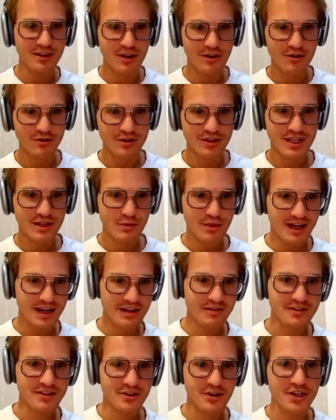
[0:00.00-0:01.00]
nodes one
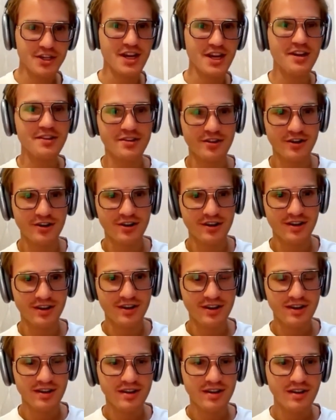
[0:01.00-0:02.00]
after each other.
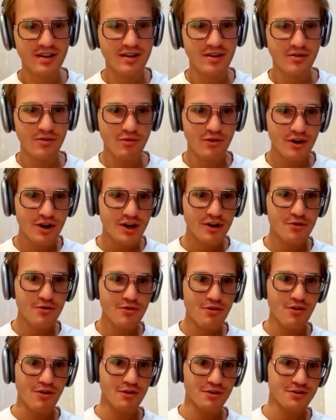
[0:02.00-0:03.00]
Or
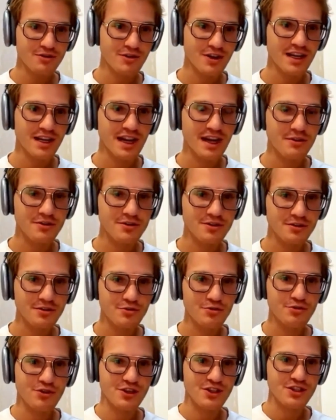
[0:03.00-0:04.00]
Koog also allows you
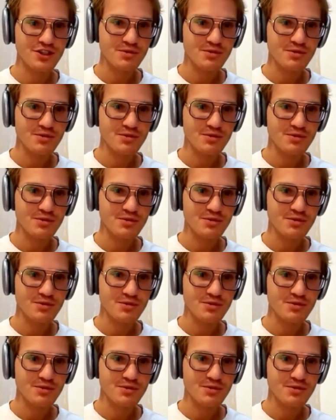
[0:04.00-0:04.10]
to